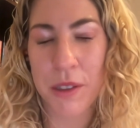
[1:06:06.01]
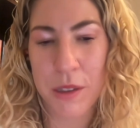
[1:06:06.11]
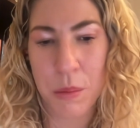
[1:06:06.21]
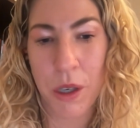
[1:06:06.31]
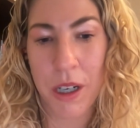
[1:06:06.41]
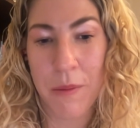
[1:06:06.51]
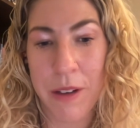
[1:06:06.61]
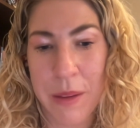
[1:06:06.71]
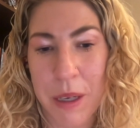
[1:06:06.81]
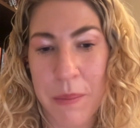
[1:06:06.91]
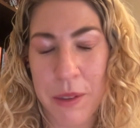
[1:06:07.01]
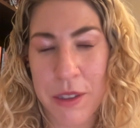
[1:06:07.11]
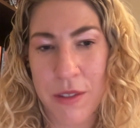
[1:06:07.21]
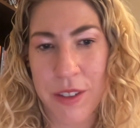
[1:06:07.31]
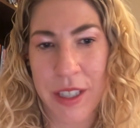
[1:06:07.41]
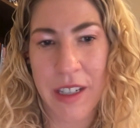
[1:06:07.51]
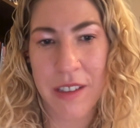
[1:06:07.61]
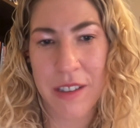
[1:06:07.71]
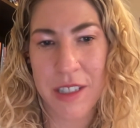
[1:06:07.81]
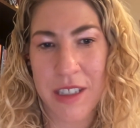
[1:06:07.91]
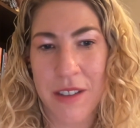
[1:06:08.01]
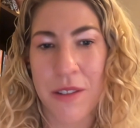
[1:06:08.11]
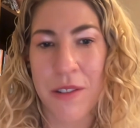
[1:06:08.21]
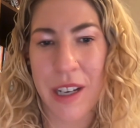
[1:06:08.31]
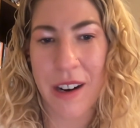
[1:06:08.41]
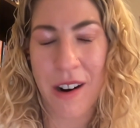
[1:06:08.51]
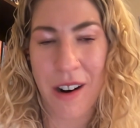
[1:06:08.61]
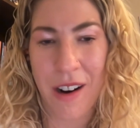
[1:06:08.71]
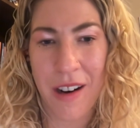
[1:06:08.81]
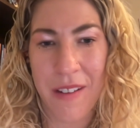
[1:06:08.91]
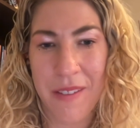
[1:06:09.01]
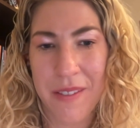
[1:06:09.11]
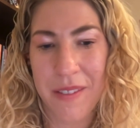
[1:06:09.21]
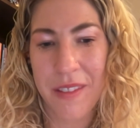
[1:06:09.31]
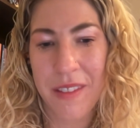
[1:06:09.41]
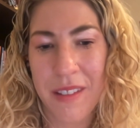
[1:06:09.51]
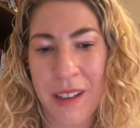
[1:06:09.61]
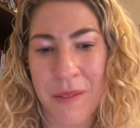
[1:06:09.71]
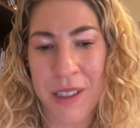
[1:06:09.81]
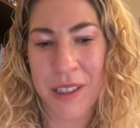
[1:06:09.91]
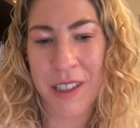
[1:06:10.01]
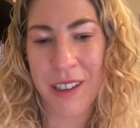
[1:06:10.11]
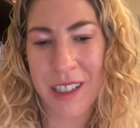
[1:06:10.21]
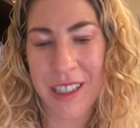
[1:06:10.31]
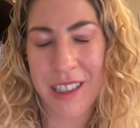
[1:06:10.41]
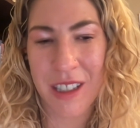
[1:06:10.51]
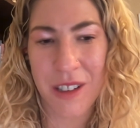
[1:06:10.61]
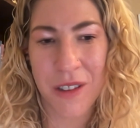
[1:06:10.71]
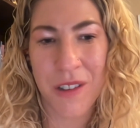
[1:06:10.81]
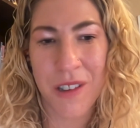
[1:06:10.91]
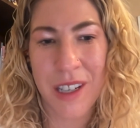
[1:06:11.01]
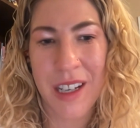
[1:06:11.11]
just working with people to really understand who they are and what they're here to do.